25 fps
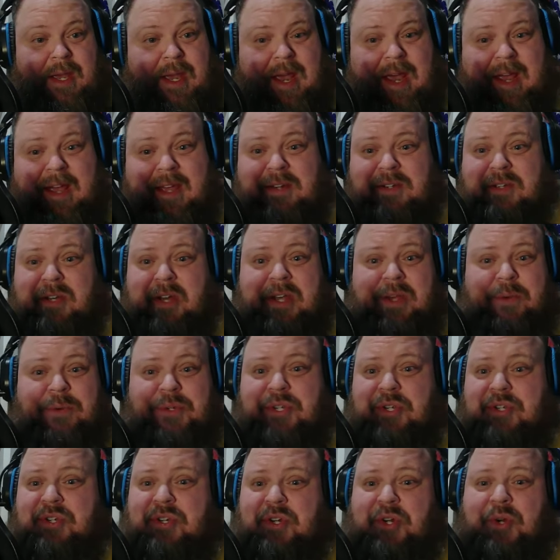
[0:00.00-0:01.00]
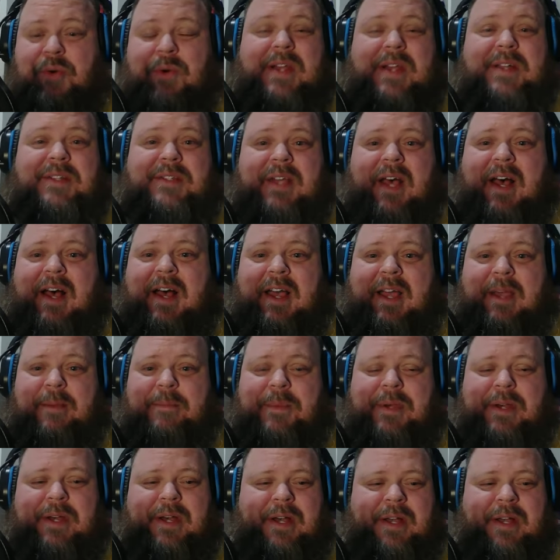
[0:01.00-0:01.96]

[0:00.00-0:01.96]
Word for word: And uh, it was just a great time.